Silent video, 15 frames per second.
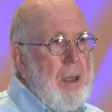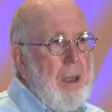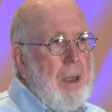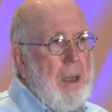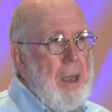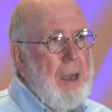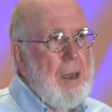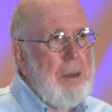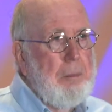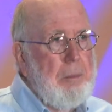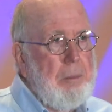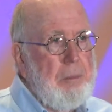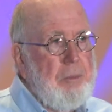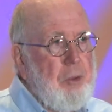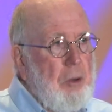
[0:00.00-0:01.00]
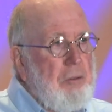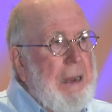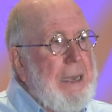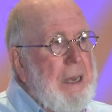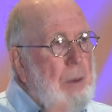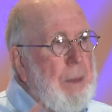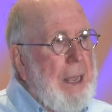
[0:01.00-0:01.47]
Um, so
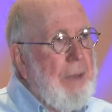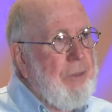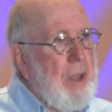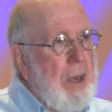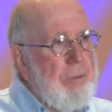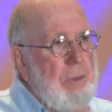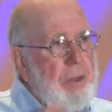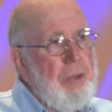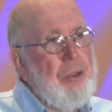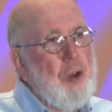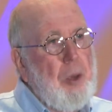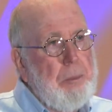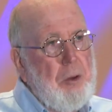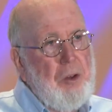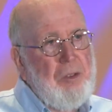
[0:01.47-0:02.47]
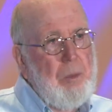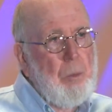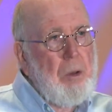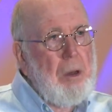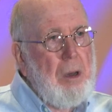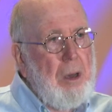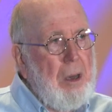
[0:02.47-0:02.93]
right now we have kind of the third person.
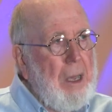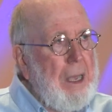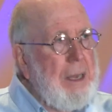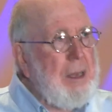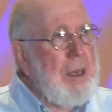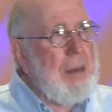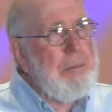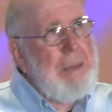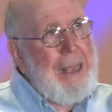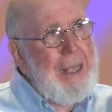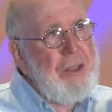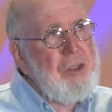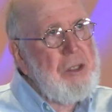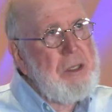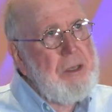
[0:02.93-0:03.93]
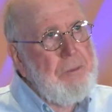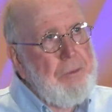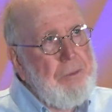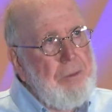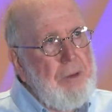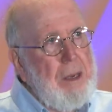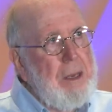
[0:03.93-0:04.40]
Well, I can imagine a
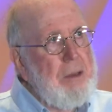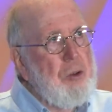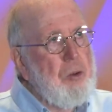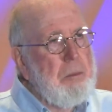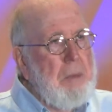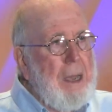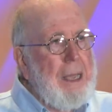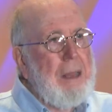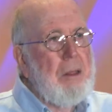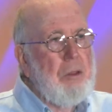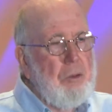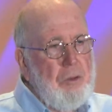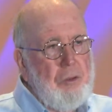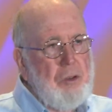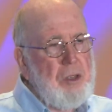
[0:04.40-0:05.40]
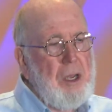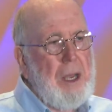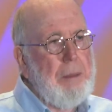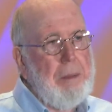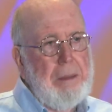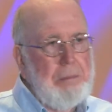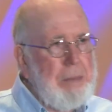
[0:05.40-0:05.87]
friend who might lose their
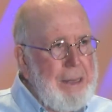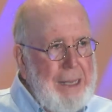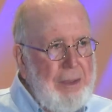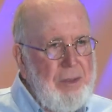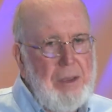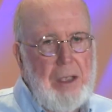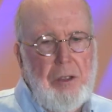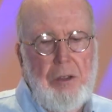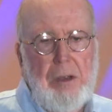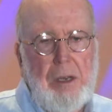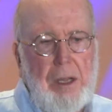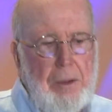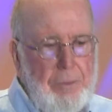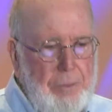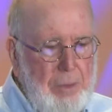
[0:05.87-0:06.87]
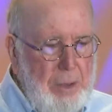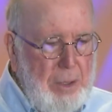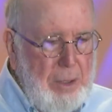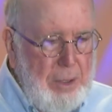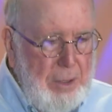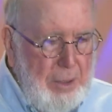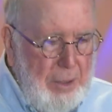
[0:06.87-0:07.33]
job, and, but that's not good enough.
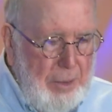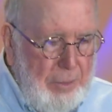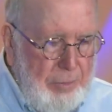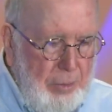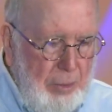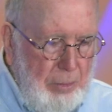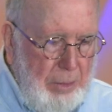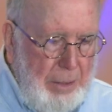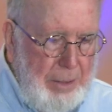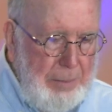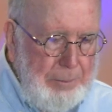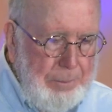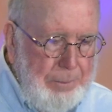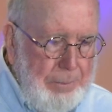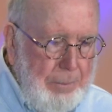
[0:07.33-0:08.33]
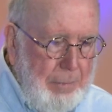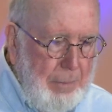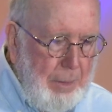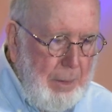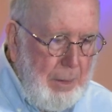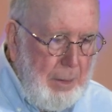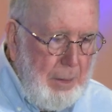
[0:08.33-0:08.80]
So um,
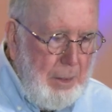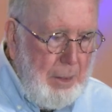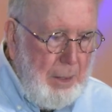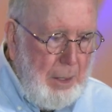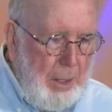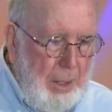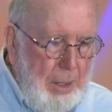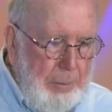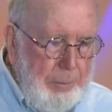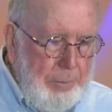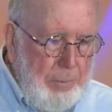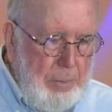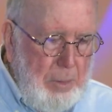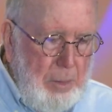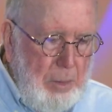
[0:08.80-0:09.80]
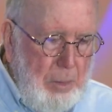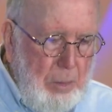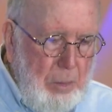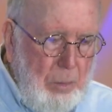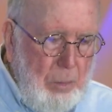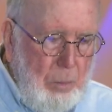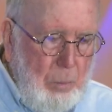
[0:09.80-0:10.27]
um,
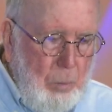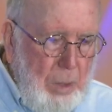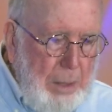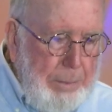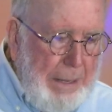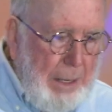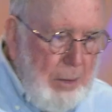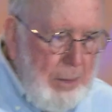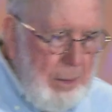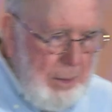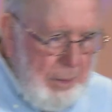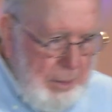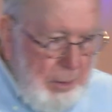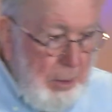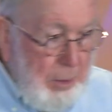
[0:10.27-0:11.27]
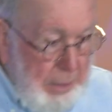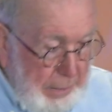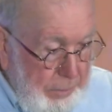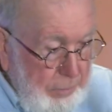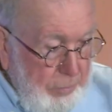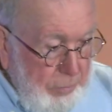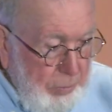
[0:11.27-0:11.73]
what about, okay,
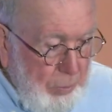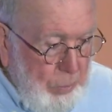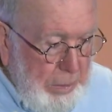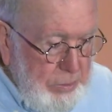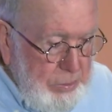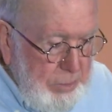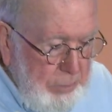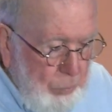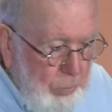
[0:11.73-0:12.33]
this is a question.